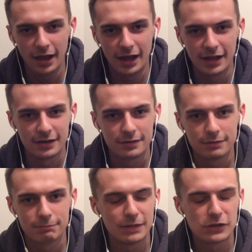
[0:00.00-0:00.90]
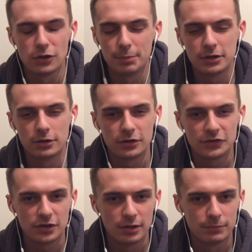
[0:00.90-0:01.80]
And it's not been harsh
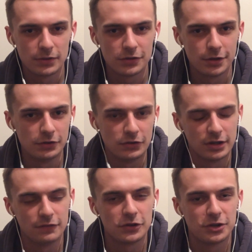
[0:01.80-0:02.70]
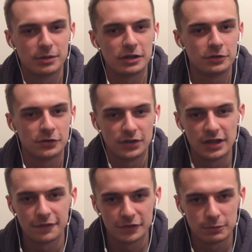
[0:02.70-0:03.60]
to him. It's no disservice to Alan Hutton, the
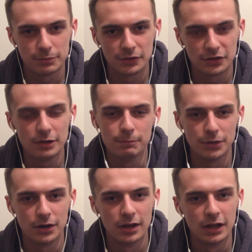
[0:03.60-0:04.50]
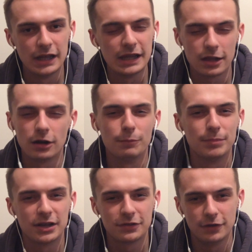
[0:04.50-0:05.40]
effort he puts in, but he can't
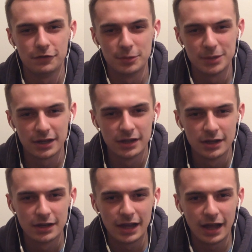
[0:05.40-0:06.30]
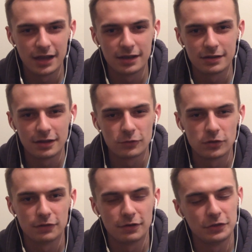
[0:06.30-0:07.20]
pass for love of the money. And I'd
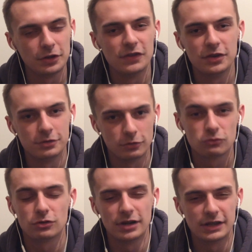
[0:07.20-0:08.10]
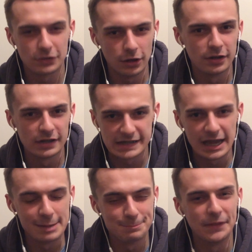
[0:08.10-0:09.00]
rather have a 19-year-old trying to learn his
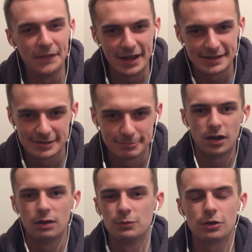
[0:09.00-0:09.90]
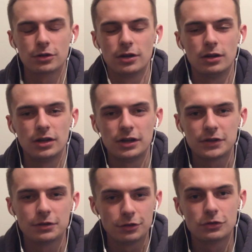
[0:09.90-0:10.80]
game than that. I'm not going to lie, I
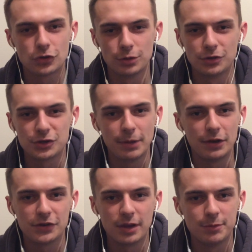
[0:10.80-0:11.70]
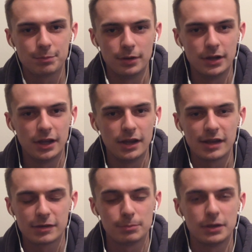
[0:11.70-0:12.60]
don't know too much about James Bree. He
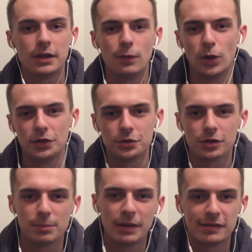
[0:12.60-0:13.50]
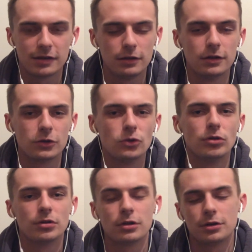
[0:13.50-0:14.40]
hasn't been that well documented like
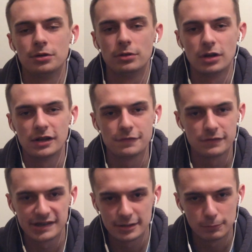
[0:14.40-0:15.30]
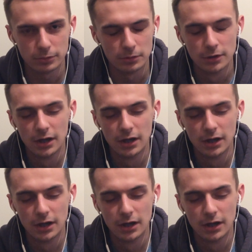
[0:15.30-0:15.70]
Conor Hourihane, for example.